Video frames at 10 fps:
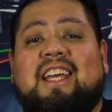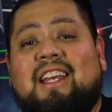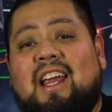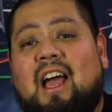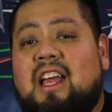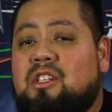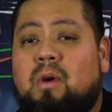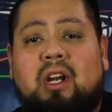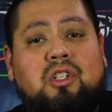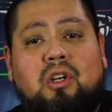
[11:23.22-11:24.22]
it. I just
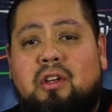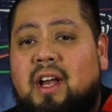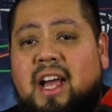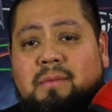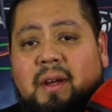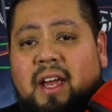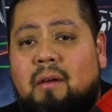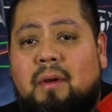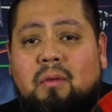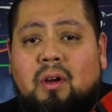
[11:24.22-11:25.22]
wanted to show you guys my
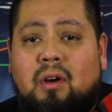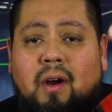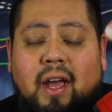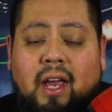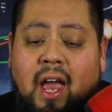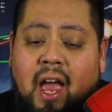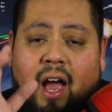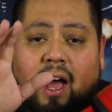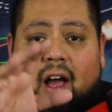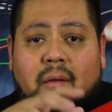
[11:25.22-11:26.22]
helmet real quick.
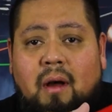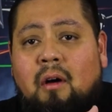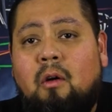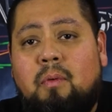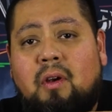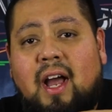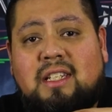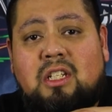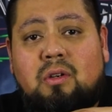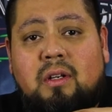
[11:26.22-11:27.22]
Um, I hope you
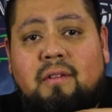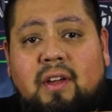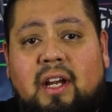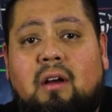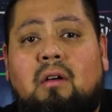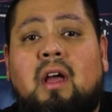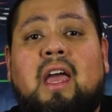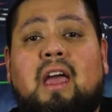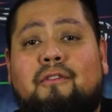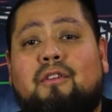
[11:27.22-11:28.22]
guys enjoyed the video.
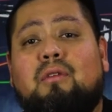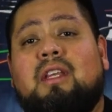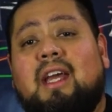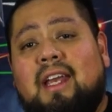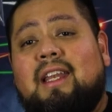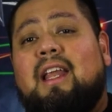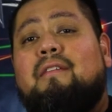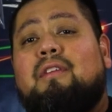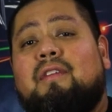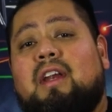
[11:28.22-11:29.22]
If you did
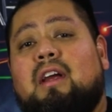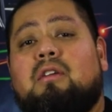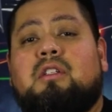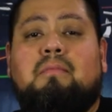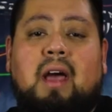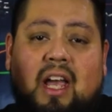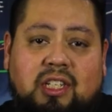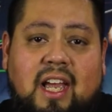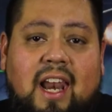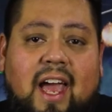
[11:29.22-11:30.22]
love the video,
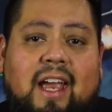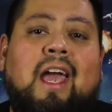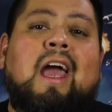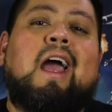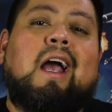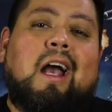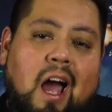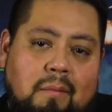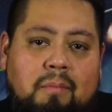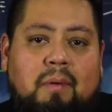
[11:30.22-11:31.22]
smash that like.
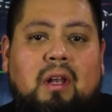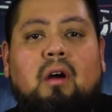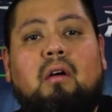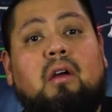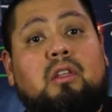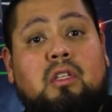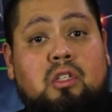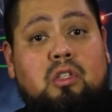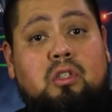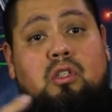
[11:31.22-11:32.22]
Comment below,
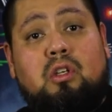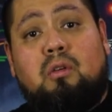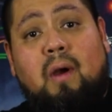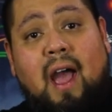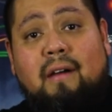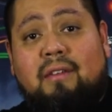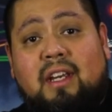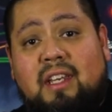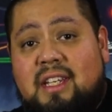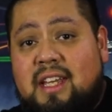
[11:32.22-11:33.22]
do you have
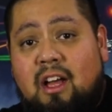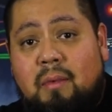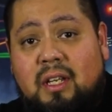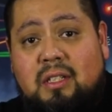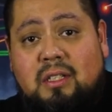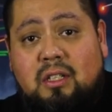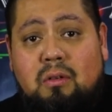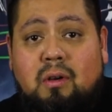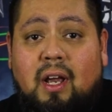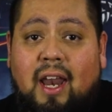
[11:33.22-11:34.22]
any of these helmets? Do
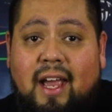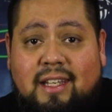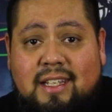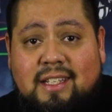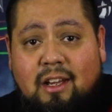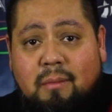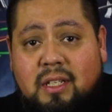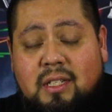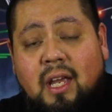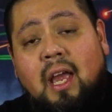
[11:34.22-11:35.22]
you collect these
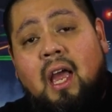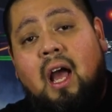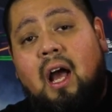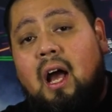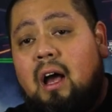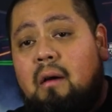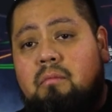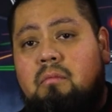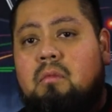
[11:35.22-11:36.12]
helmets? Um,